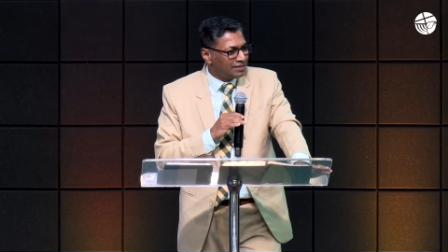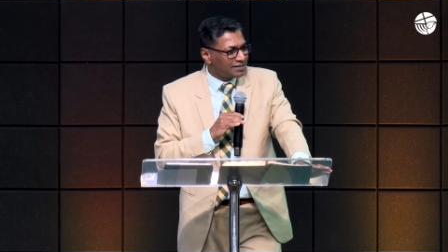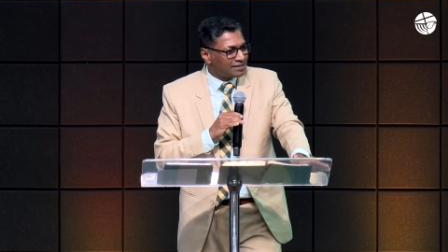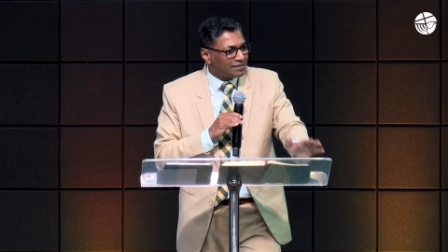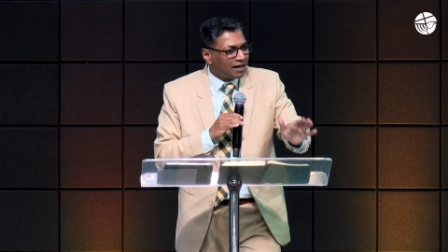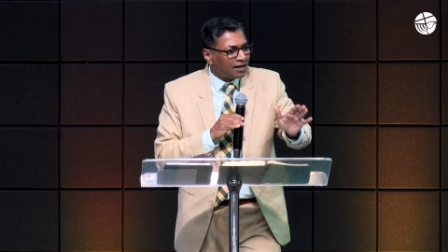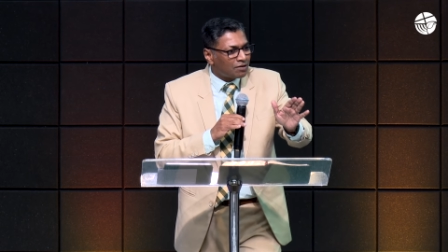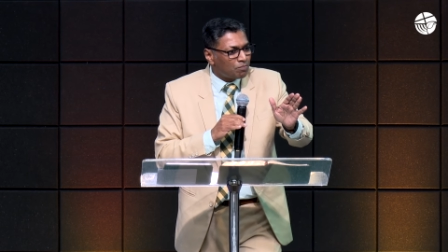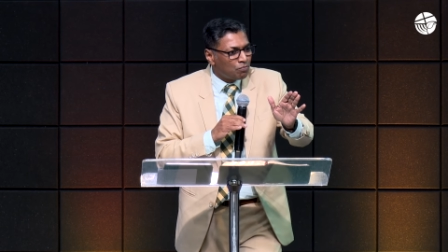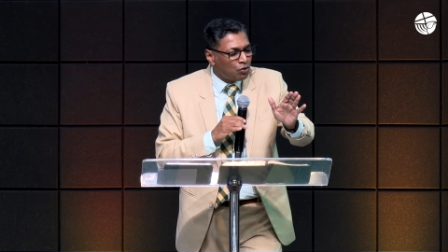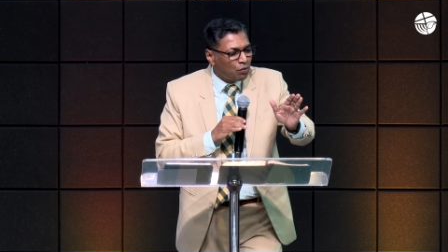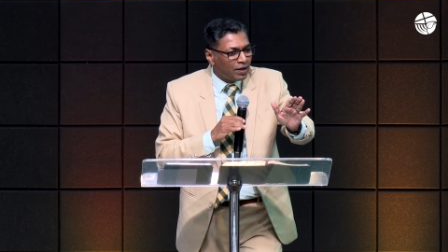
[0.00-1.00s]
Start
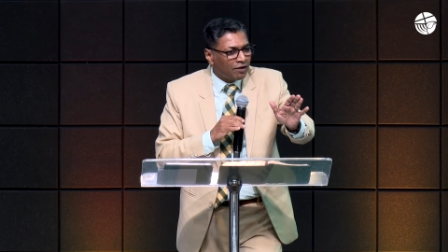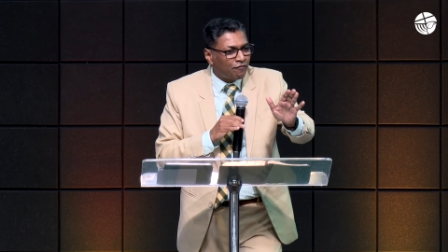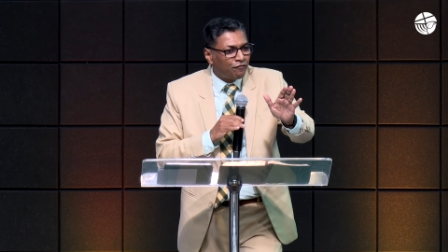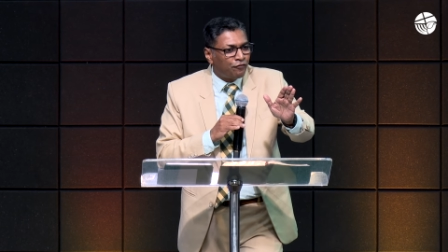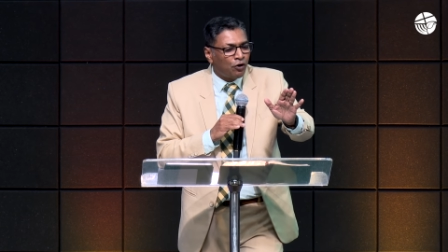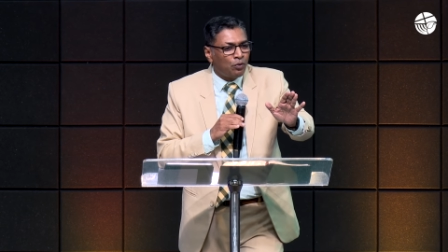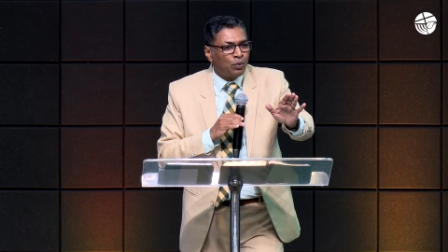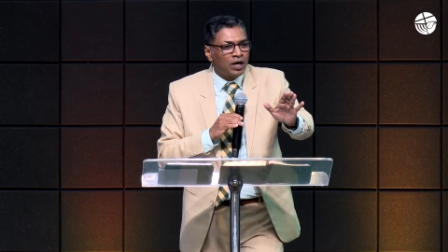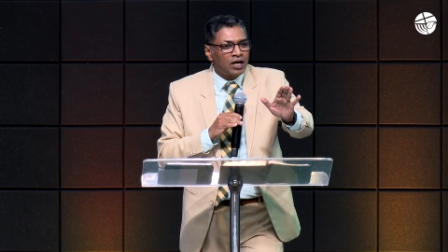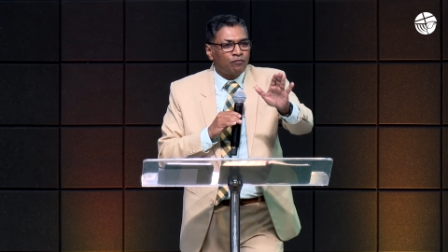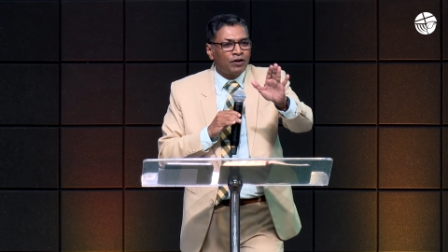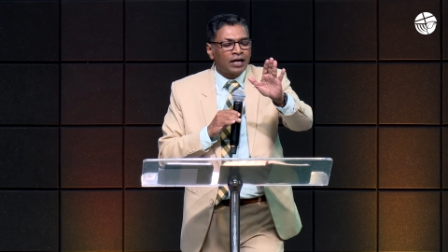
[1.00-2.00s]
moving
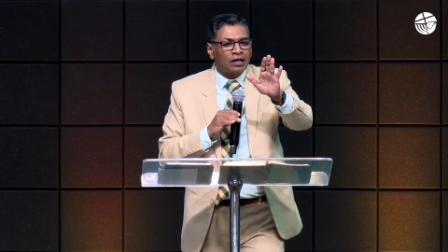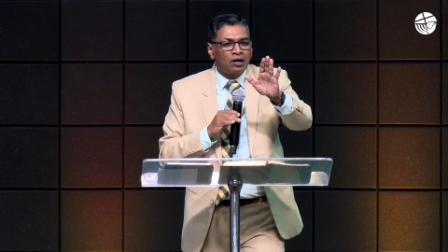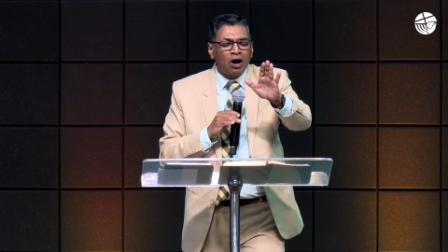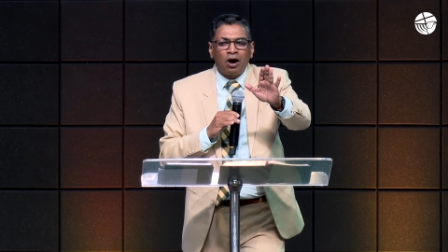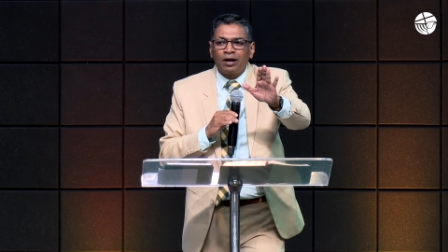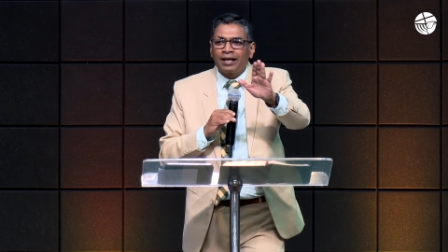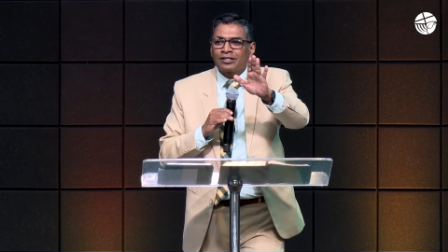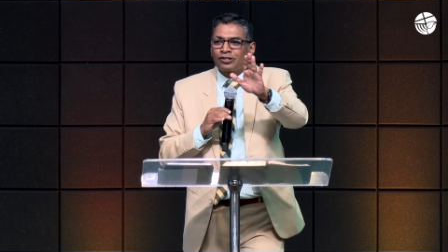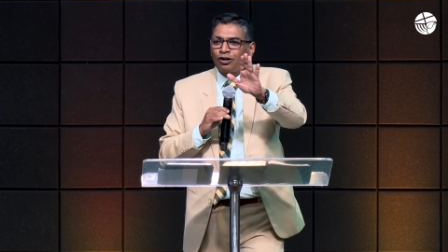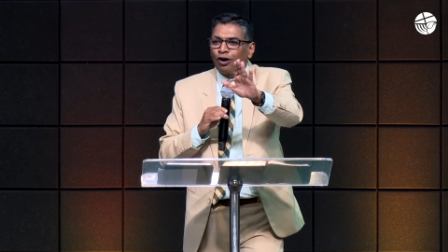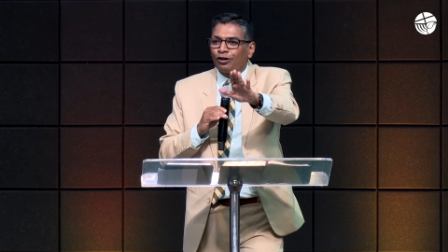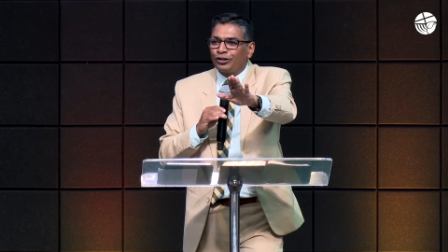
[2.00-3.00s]
forward where God has
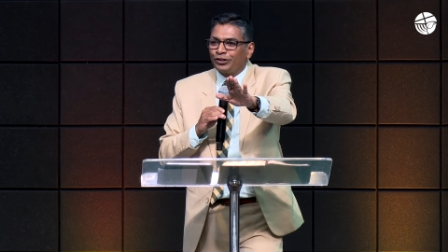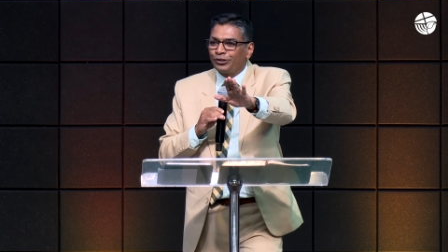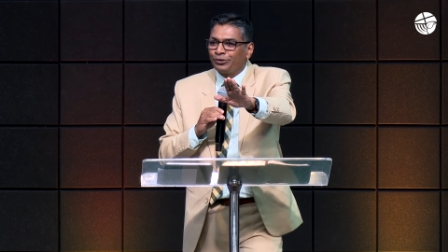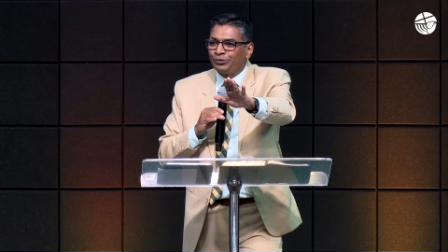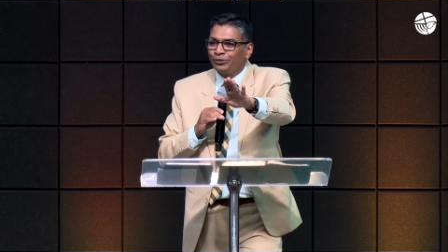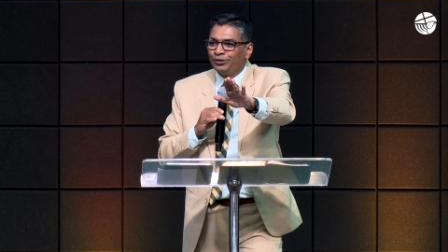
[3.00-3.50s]
called you,